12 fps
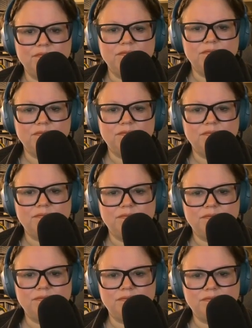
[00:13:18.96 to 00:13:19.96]

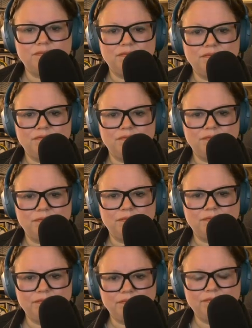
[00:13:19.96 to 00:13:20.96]

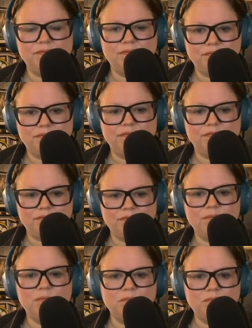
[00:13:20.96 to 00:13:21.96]

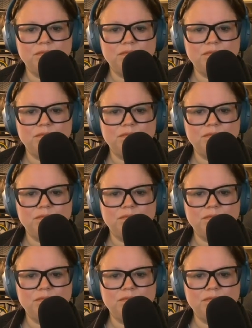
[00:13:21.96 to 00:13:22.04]
(not speaking)